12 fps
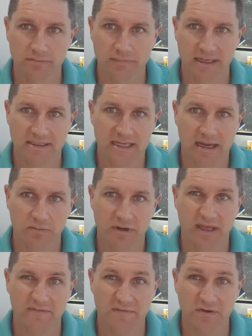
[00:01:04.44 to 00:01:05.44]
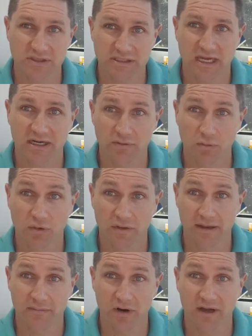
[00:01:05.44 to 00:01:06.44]
but um, when they first start to walk,
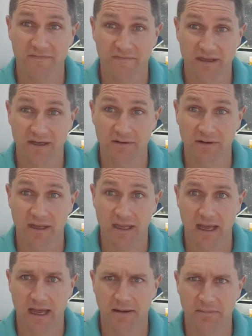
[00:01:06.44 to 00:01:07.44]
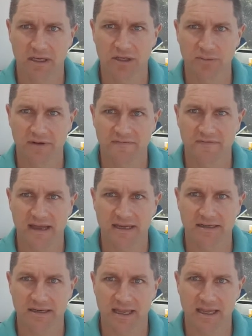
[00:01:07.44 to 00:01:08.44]
they might feel um, a little bit faint,
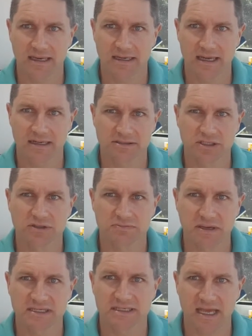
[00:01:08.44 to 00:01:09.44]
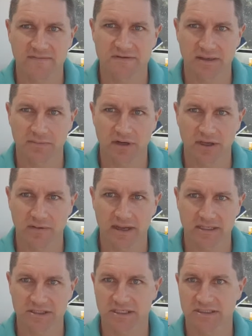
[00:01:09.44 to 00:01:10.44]
and uh, so it's best to have somebody
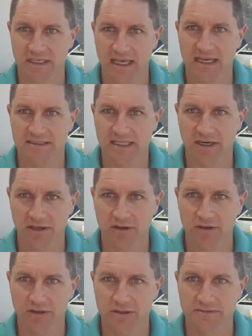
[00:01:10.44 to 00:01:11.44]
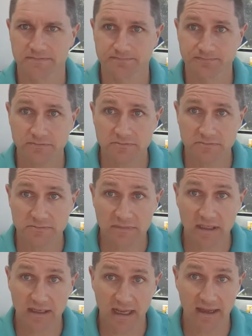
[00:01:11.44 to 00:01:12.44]
around just in case that occurs.
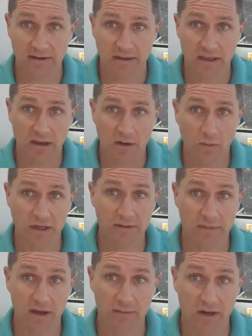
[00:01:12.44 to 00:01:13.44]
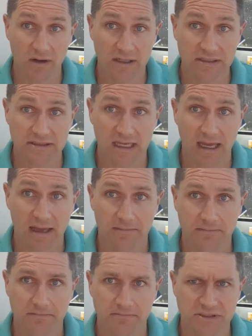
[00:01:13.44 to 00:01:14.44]
Now, when you mobilise,
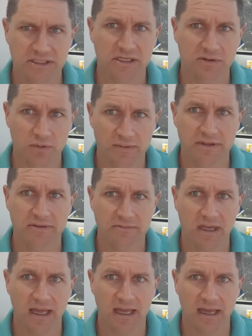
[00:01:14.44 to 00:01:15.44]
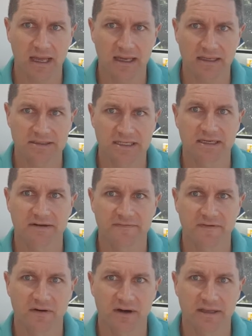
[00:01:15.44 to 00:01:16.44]
um, particularly women uh, tend to
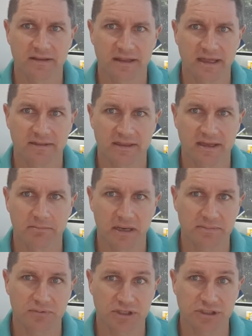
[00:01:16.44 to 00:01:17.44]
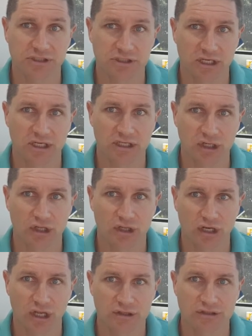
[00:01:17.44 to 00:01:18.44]
find that their blood pressures are a little on
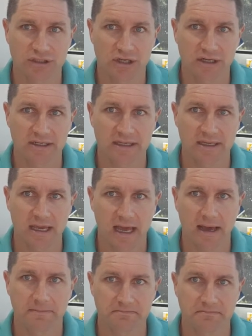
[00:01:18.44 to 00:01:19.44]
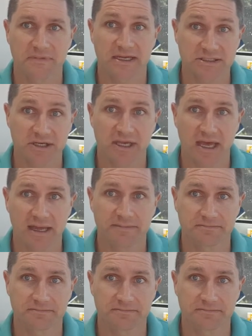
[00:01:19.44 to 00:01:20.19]
the low side. Um, that's okay,